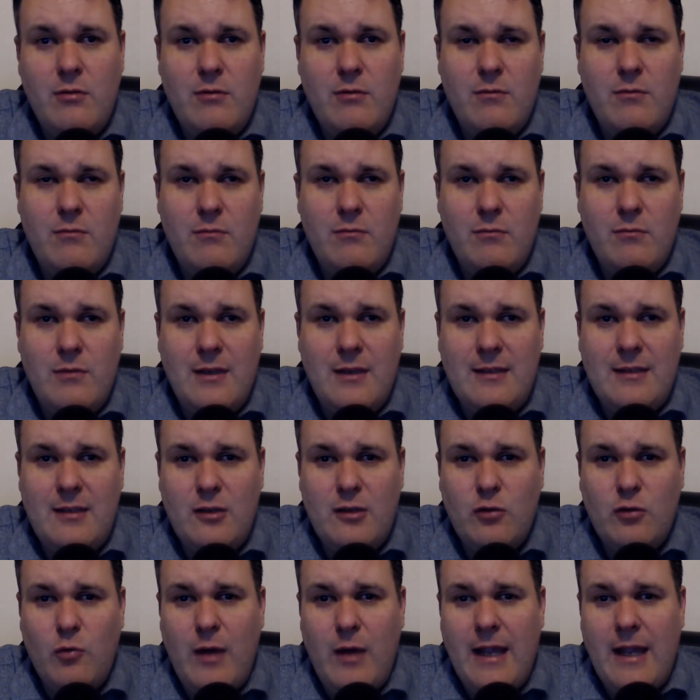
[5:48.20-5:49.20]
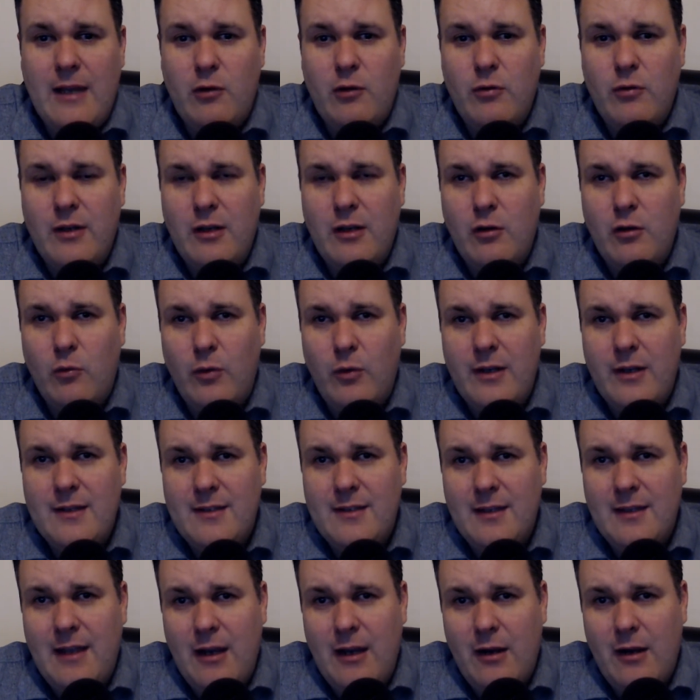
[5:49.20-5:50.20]
this is quite critical. What
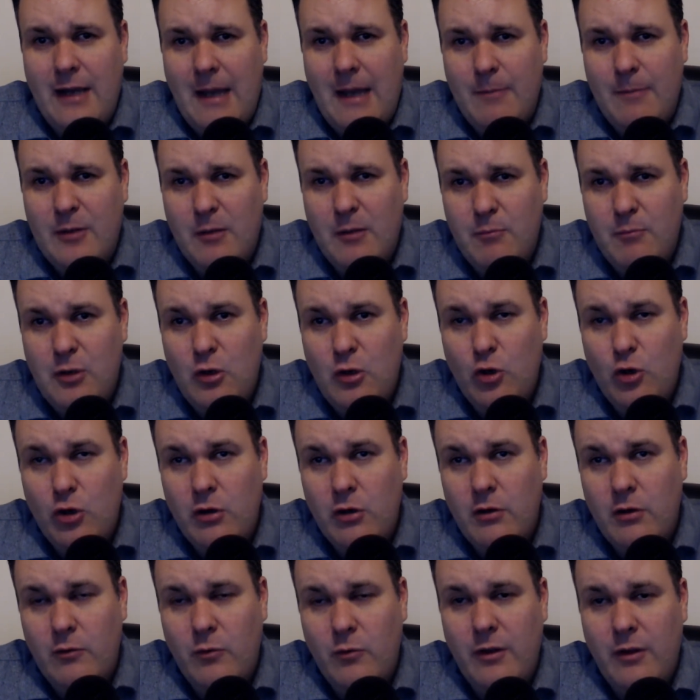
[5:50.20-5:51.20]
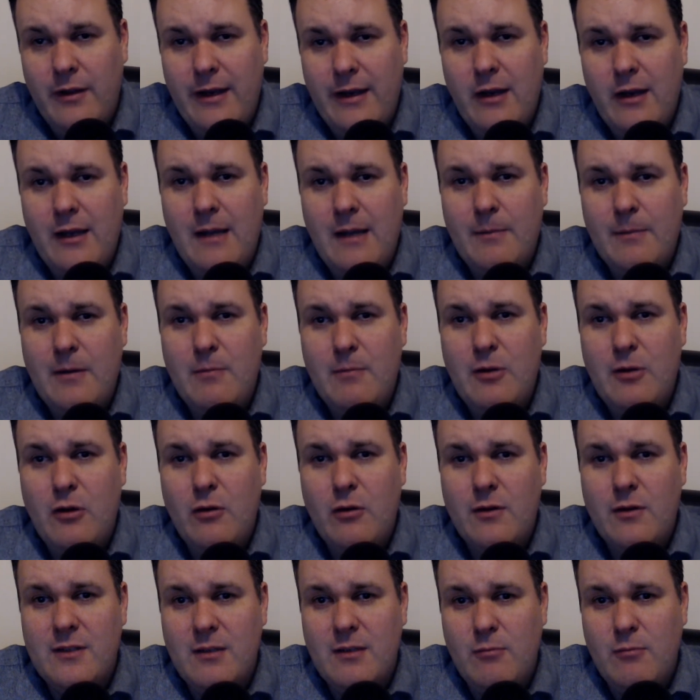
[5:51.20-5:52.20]
is an air-gapped computer? Well, an air-gapped
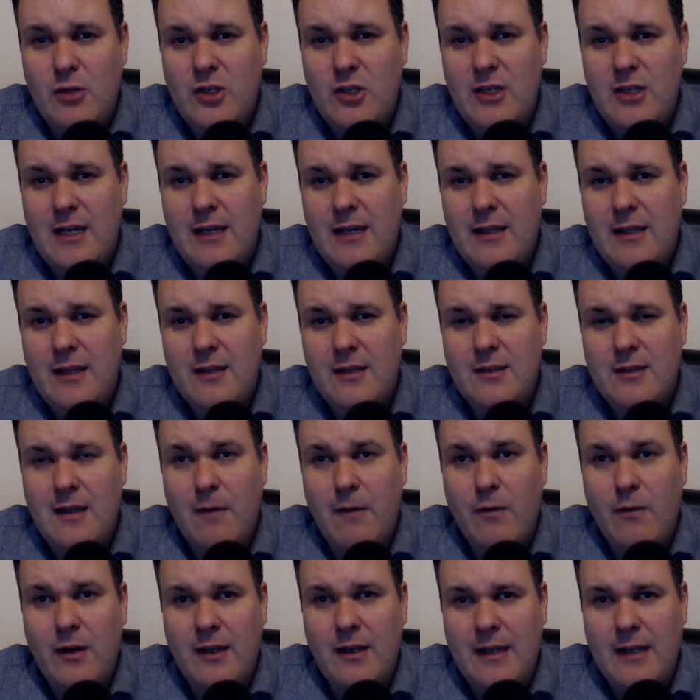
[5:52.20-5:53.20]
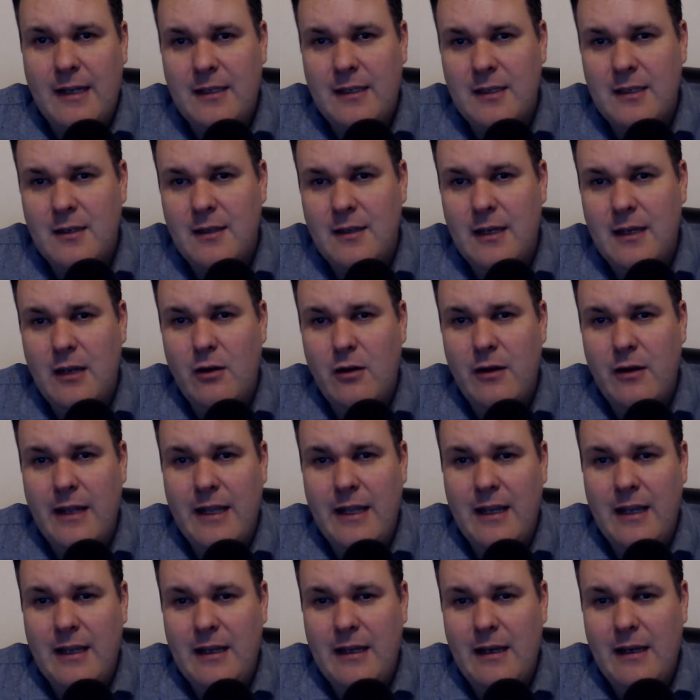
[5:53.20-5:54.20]
computer is a machine that is never connected to the
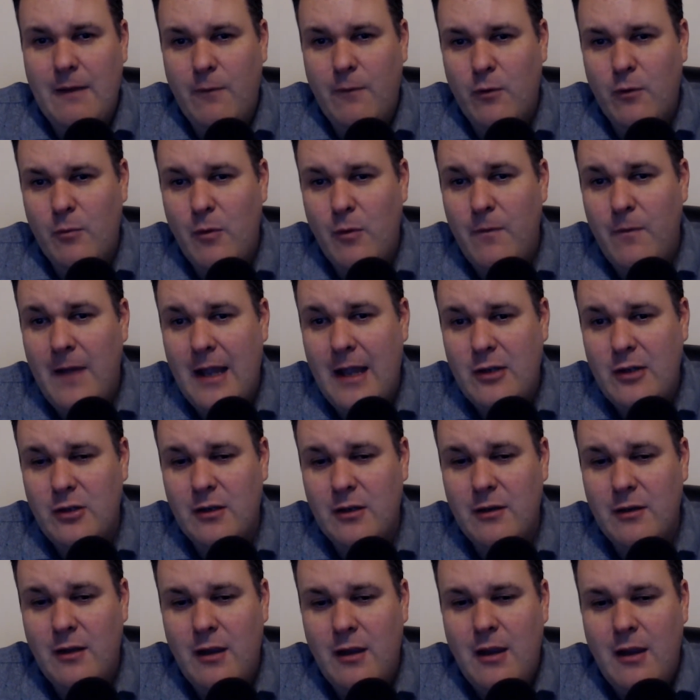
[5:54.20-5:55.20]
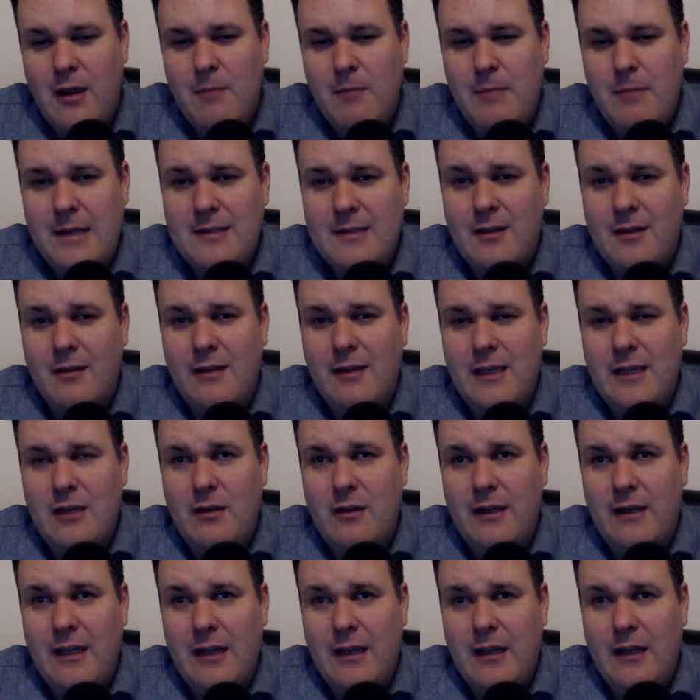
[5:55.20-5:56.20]
internet in any form or fashion. Basically, you
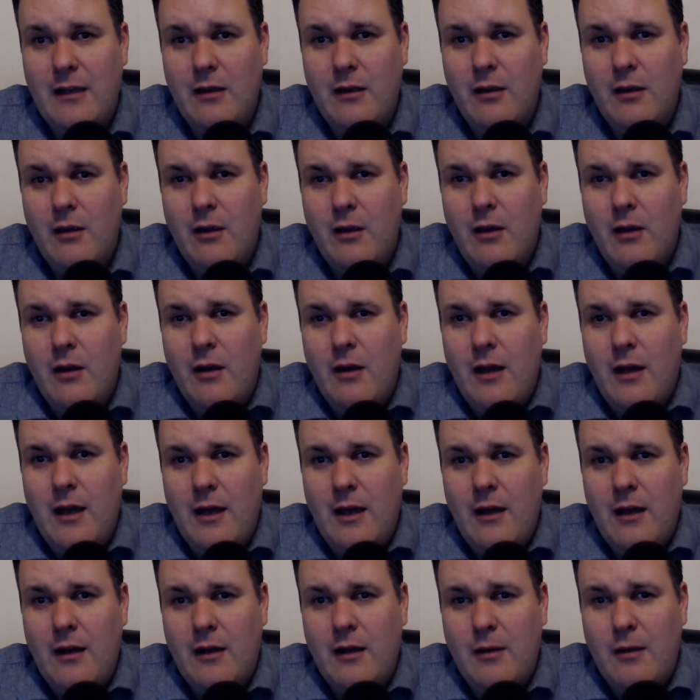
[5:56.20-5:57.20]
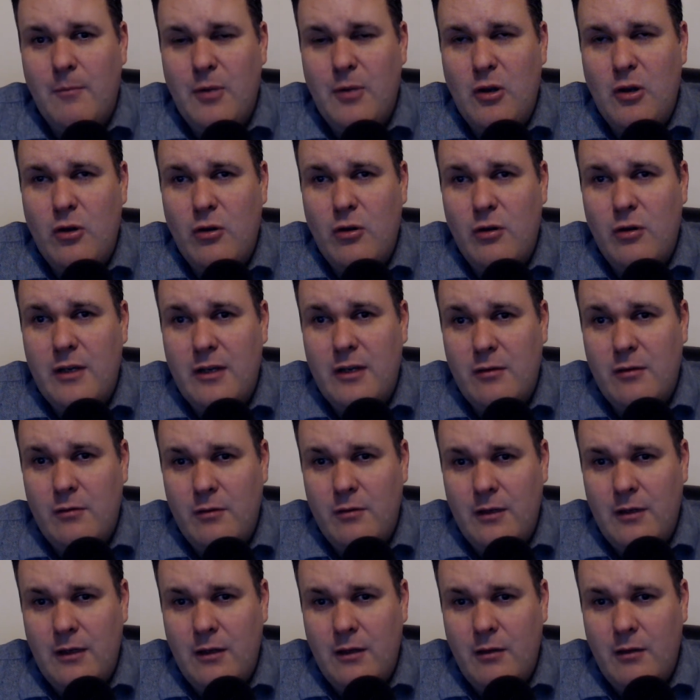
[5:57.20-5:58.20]
get a computer,
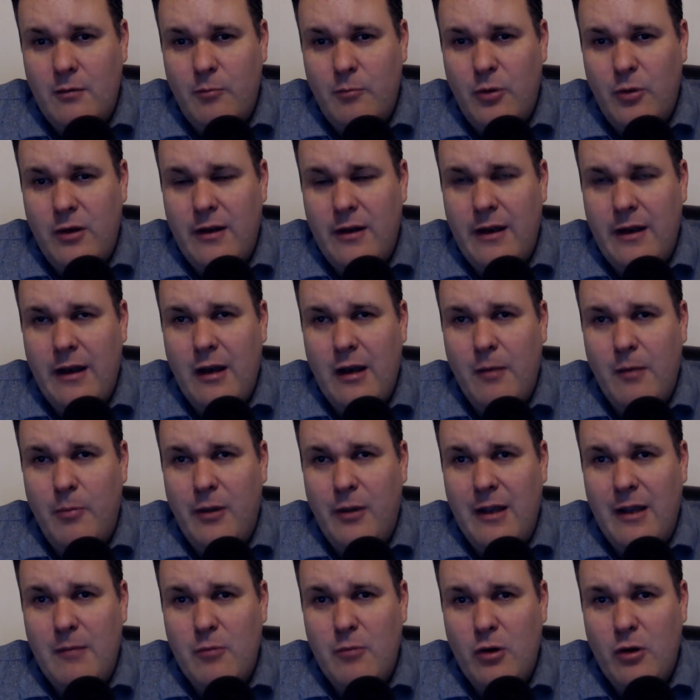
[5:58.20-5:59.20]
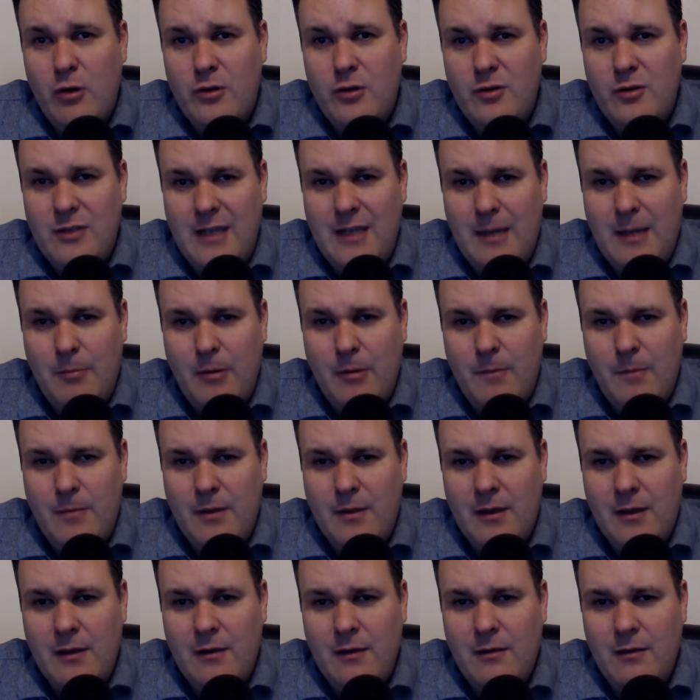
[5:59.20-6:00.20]
you put it in airplane mode, you tape up
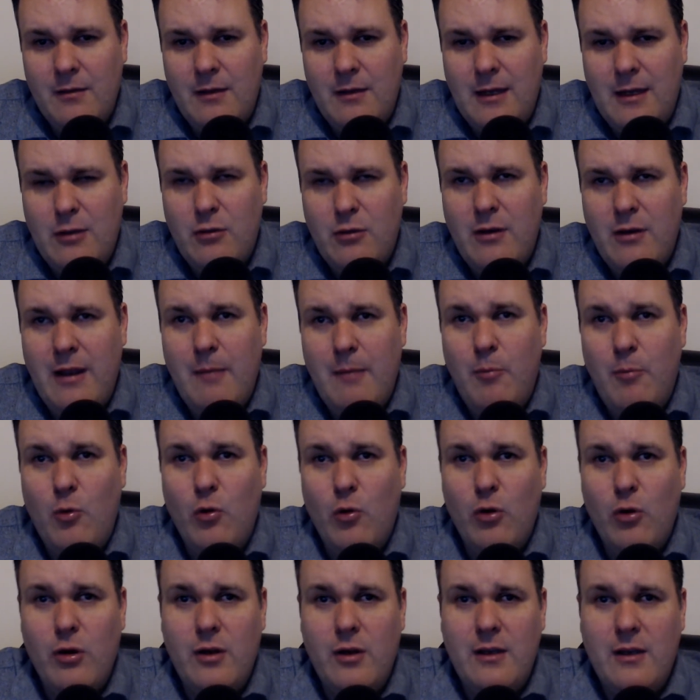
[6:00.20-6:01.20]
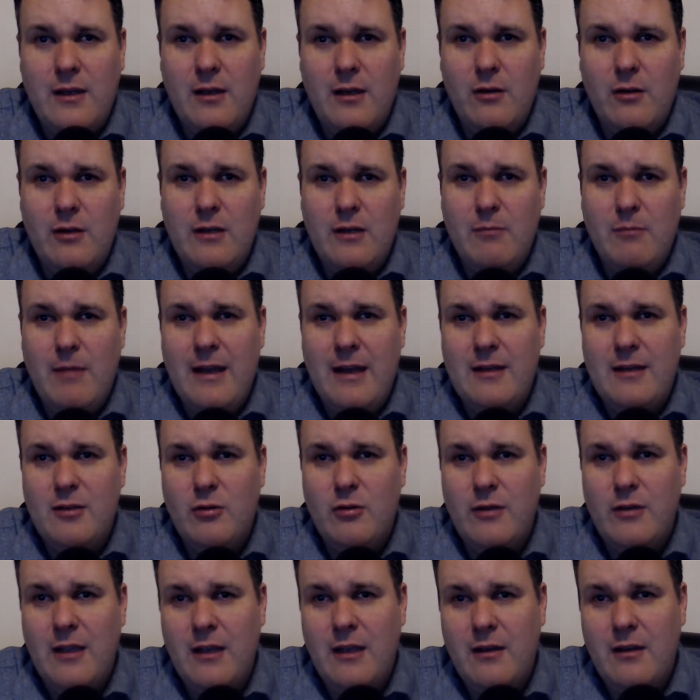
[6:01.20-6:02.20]
the Ethernet port, you make
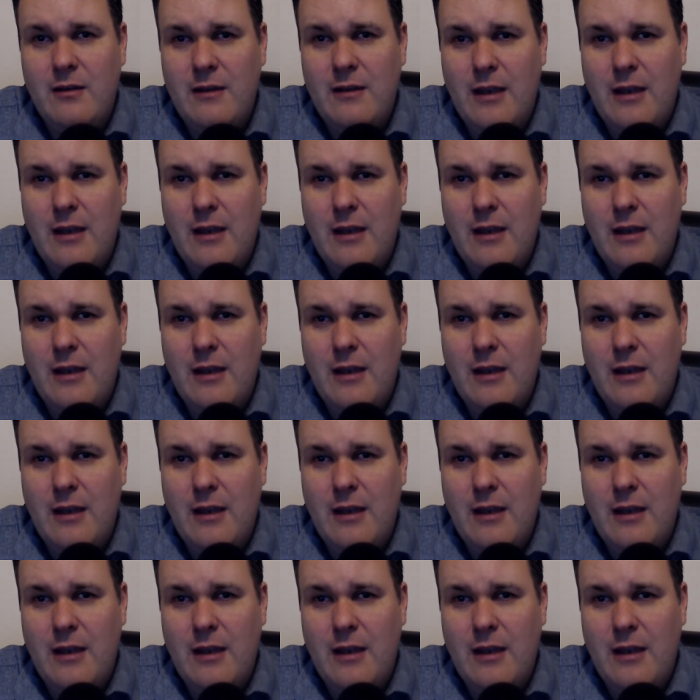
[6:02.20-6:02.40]
sure that